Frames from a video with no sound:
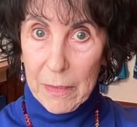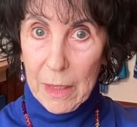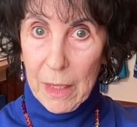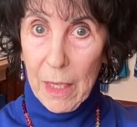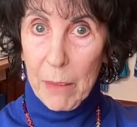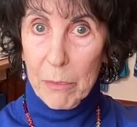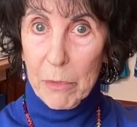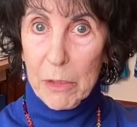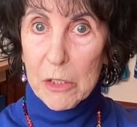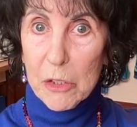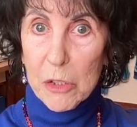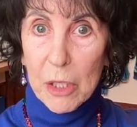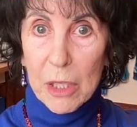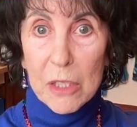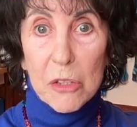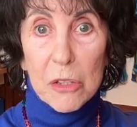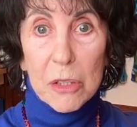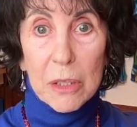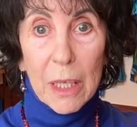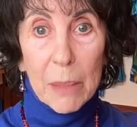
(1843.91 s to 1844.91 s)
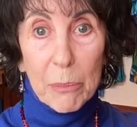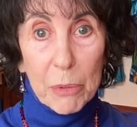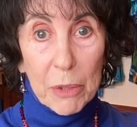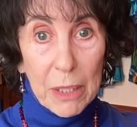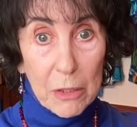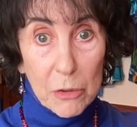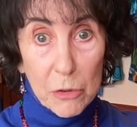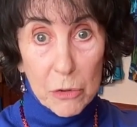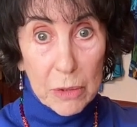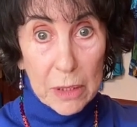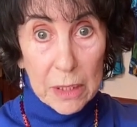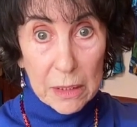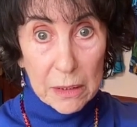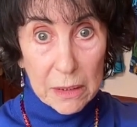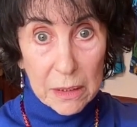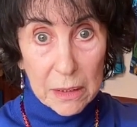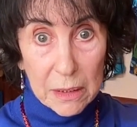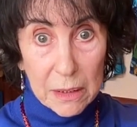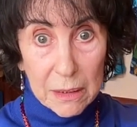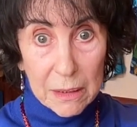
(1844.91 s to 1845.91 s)
I'm the judge and I pronounce you
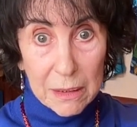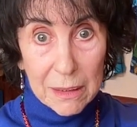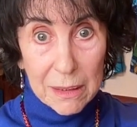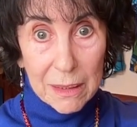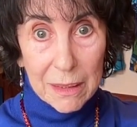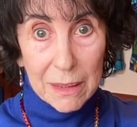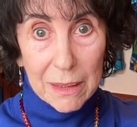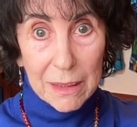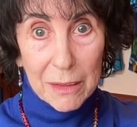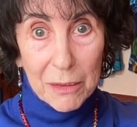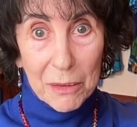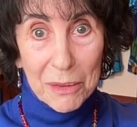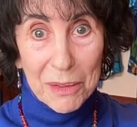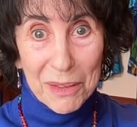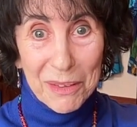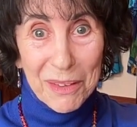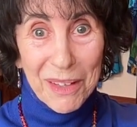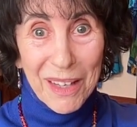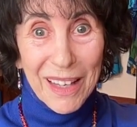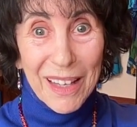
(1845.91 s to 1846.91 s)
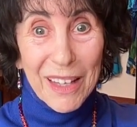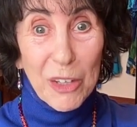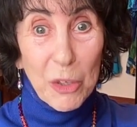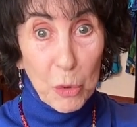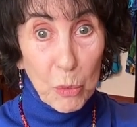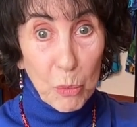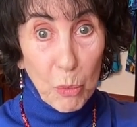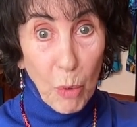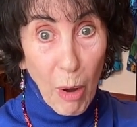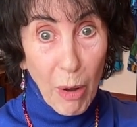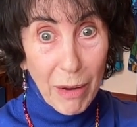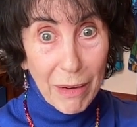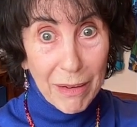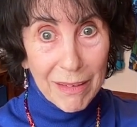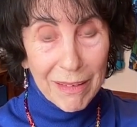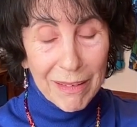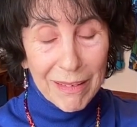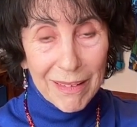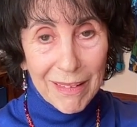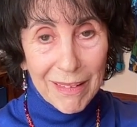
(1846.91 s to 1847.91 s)
guilty. You're wrong.